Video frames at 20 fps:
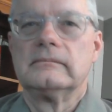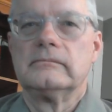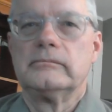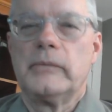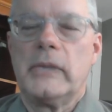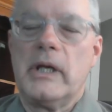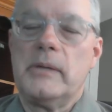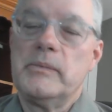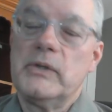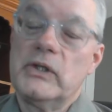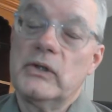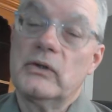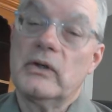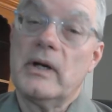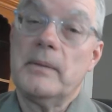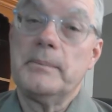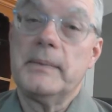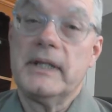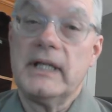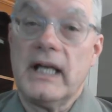Maybe you're
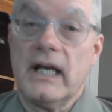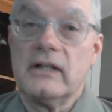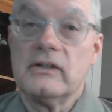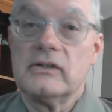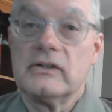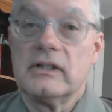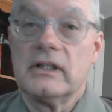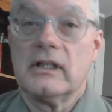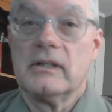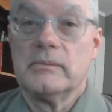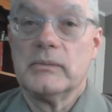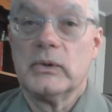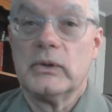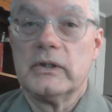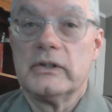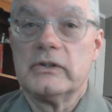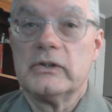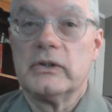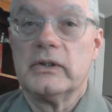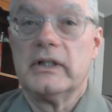up in that
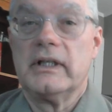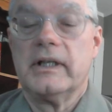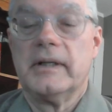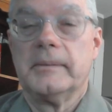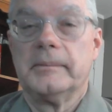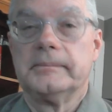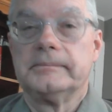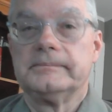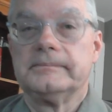sycamore tree